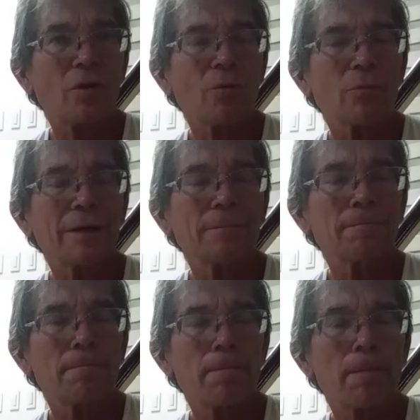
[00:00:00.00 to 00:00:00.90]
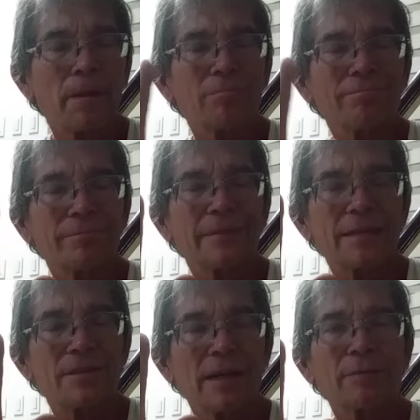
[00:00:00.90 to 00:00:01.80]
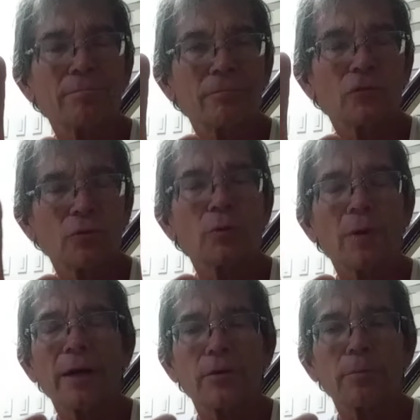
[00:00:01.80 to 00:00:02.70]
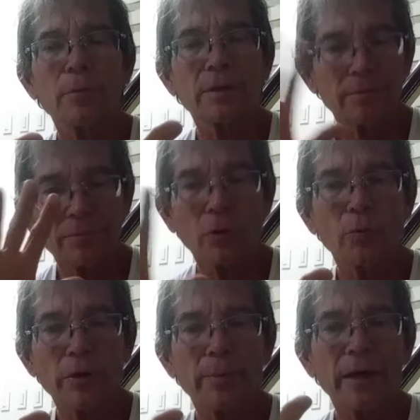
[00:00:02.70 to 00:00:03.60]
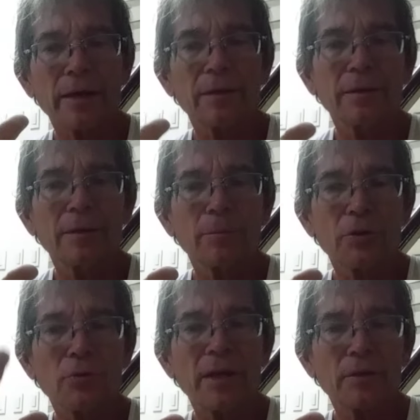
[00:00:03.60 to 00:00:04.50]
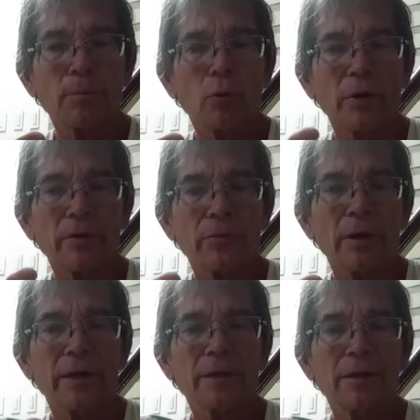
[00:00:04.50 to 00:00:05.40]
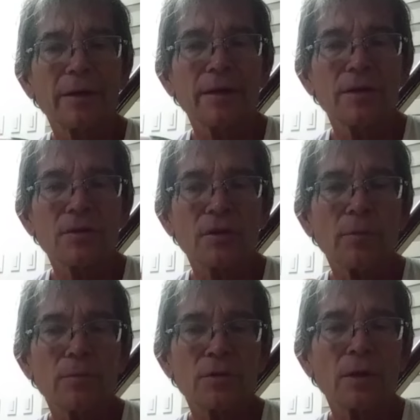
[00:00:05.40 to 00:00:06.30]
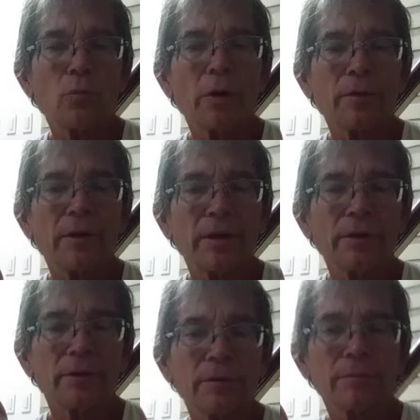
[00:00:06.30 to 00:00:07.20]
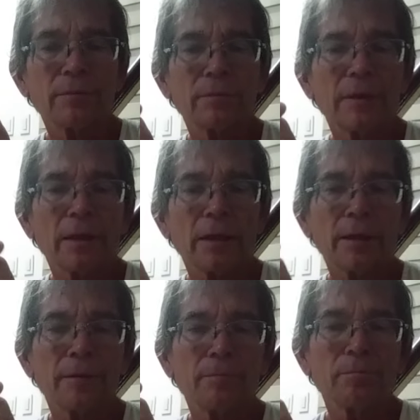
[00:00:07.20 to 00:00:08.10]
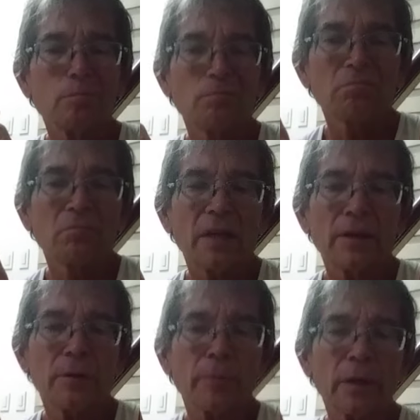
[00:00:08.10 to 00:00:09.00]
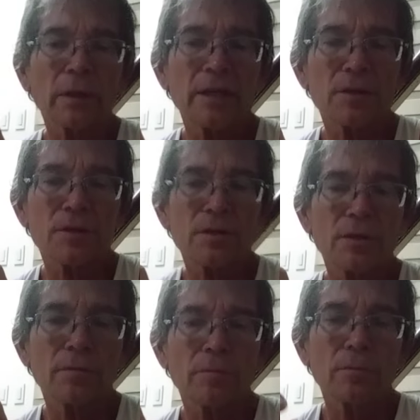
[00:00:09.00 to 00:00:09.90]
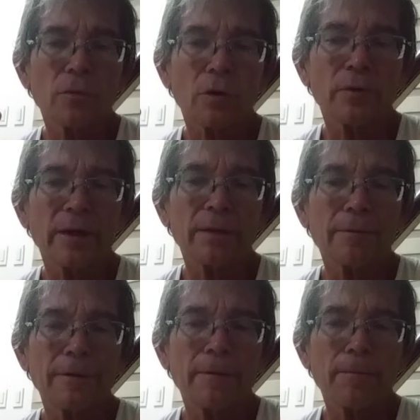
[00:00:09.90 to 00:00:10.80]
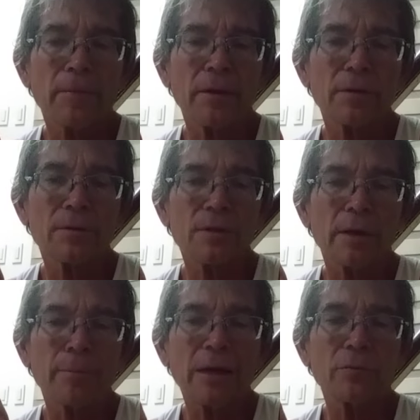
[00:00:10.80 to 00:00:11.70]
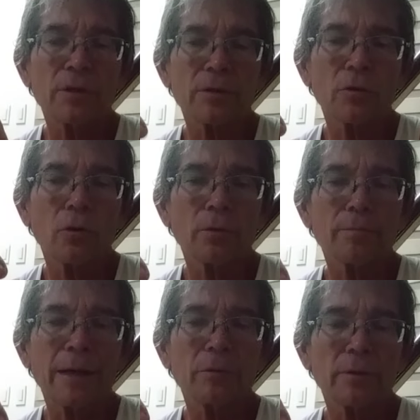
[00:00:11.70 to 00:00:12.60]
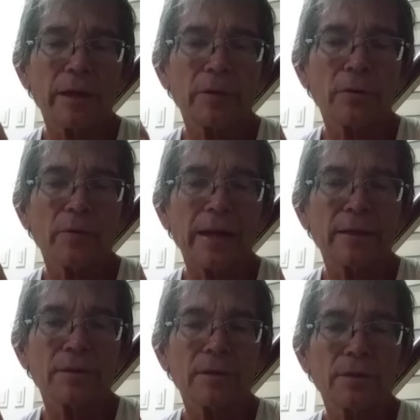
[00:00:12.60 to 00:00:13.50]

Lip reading: Well, that's not true either, but don't worry about it. But you get the point, right? Somewhere here in the Middle East, all right, there's a mountain called Mount Ararat.